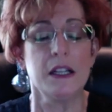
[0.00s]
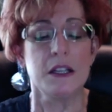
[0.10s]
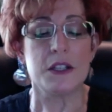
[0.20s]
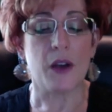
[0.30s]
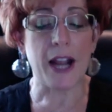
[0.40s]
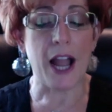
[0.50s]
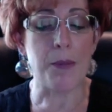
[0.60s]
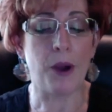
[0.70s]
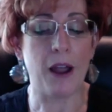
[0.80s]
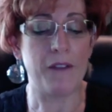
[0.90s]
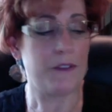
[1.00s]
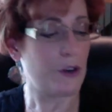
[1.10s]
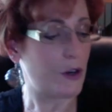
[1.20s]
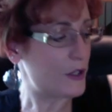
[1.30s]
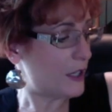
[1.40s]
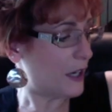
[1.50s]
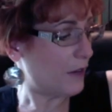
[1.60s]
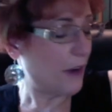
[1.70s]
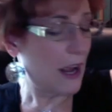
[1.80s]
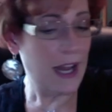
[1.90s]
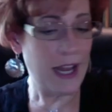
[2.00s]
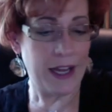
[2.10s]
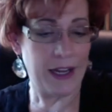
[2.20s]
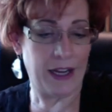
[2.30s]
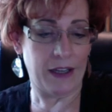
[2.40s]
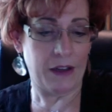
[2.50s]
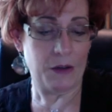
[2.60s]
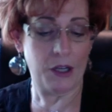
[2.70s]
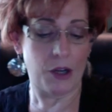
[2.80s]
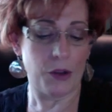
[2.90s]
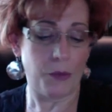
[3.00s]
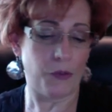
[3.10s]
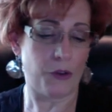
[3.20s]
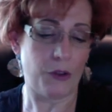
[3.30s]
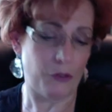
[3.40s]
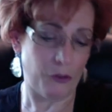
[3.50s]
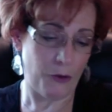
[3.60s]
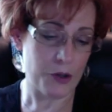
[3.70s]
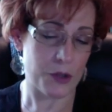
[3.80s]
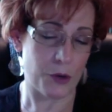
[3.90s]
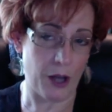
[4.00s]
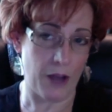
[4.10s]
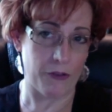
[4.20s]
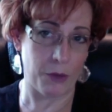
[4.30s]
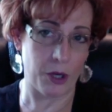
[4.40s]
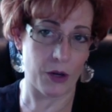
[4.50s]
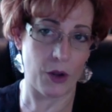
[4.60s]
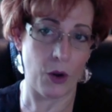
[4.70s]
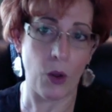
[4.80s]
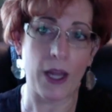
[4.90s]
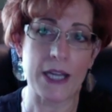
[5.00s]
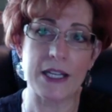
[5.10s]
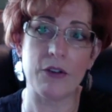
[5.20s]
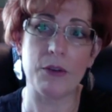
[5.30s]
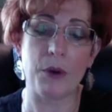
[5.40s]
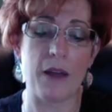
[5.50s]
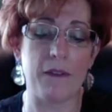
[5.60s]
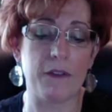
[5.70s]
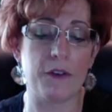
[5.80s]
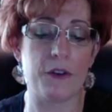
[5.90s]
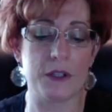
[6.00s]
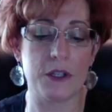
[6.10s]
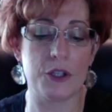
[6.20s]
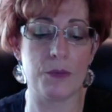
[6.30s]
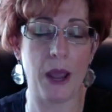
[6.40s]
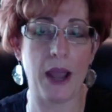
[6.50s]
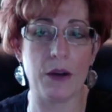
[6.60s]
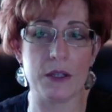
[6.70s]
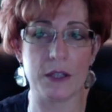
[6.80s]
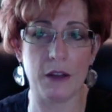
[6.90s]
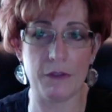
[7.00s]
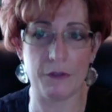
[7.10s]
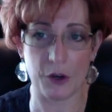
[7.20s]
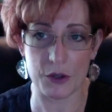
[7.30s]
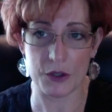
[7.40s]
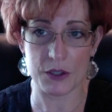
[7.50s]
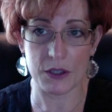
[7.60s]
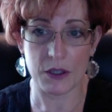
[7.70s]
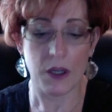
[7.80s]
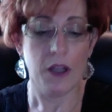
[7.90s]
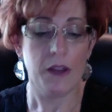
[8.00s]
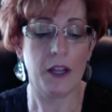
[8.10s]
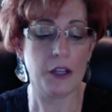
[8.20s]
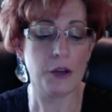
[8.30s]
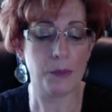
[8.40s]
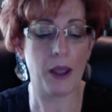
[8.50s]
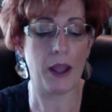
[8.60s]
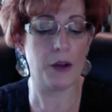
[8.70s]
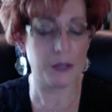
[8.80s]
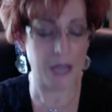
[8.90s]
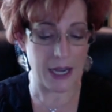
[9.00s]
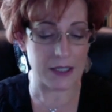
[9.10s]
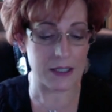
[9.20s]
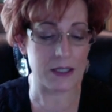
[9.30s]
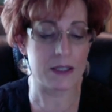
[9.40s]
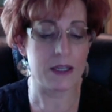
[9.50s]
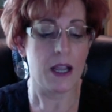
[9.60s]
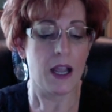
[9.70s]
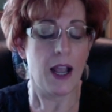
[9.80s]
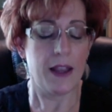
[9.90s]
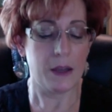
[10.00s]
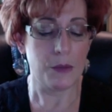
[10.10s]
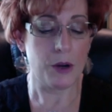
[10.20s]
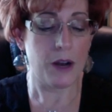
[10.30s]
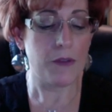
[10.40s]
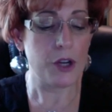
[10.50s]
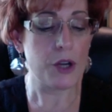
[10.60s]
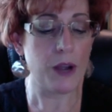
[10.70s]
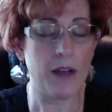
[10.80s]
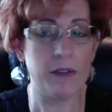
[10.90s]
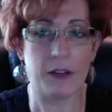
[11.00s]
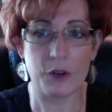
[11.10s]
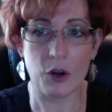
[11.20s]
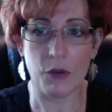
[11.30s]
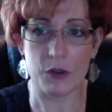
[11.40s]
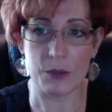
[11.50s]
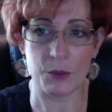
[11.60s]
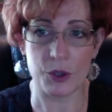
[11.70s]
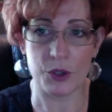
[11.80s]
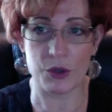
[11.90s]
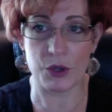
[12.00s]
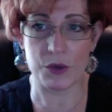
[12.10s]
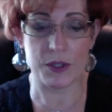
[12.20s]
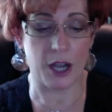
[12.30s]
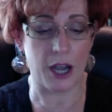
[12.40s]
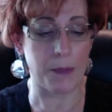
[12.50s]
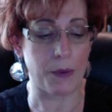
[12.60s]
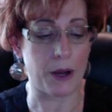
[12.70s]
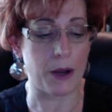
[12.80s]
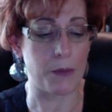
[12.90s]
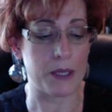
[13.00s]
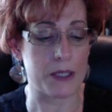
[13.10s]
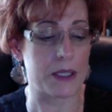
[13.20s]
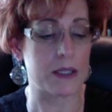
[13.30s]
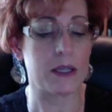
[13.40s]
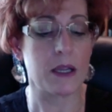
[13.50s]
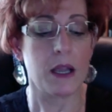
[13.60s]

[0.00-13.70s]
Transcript: So I got Profit First and I read it, and for folks who are not familiar, the whole idea with Profit First is you pay yourself first, then you pay your taxes, and then whatever you have left over is what you use to operate your business.